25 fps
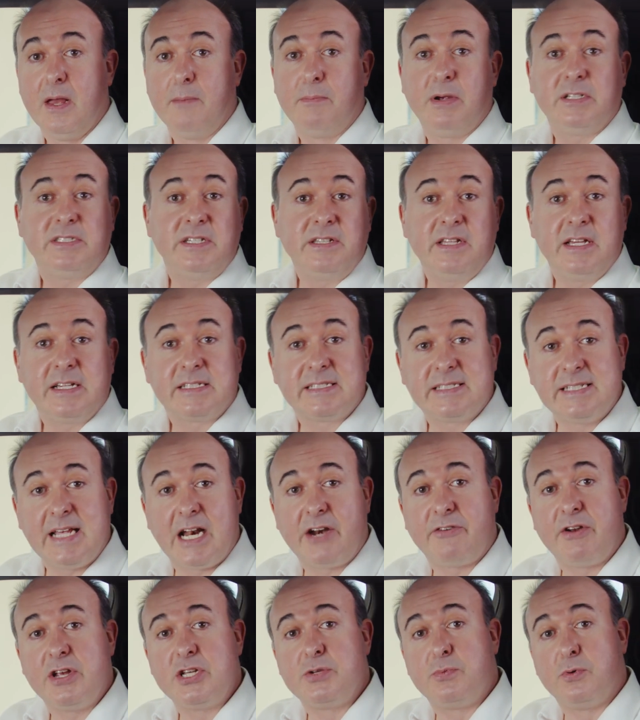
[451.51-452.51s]
Pressing the
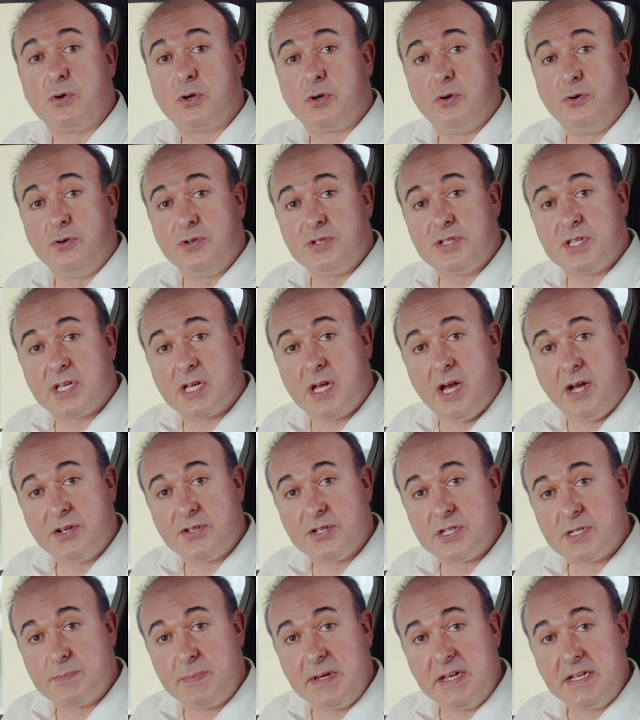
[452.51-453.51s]
accelerator will cause the car
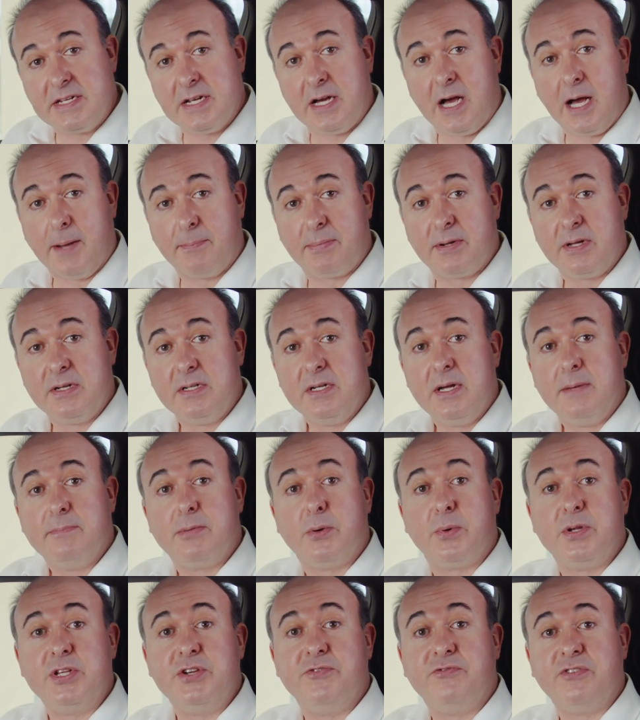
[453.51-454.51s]
to speed up,
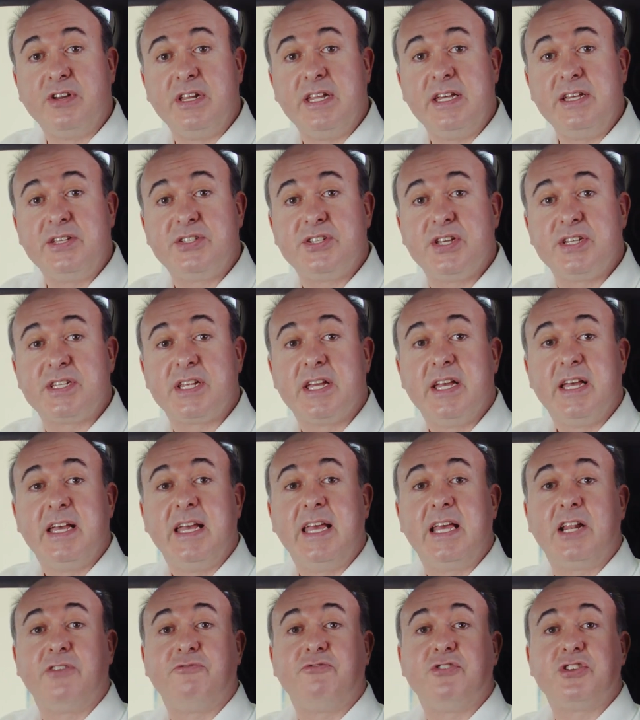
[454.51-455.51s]
but when you release it,
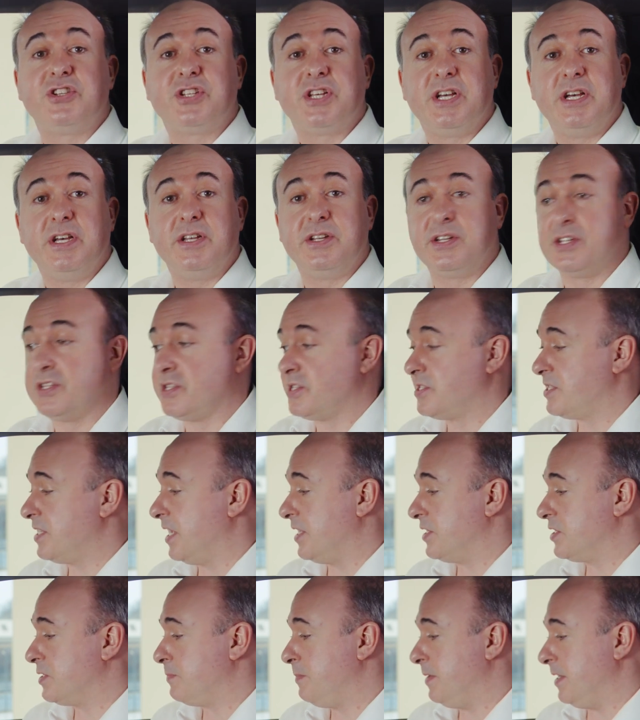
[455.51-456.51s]
it'll return to the
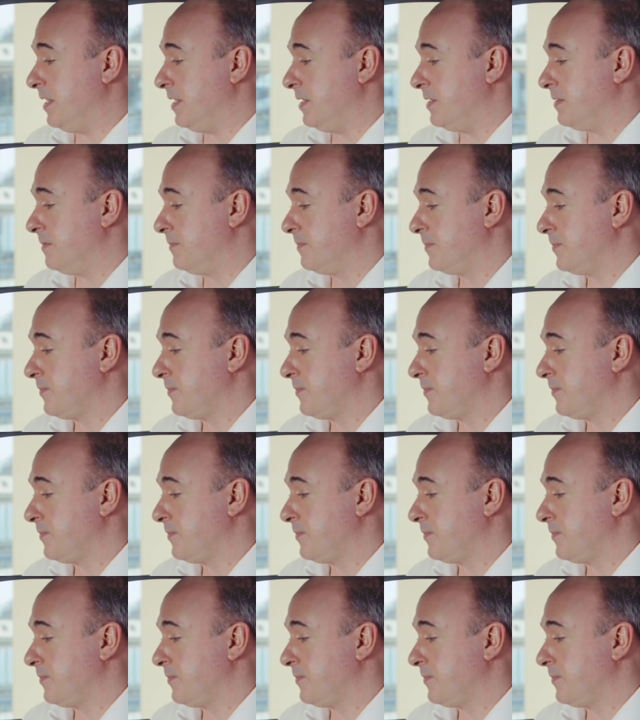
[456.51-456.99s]
set speed.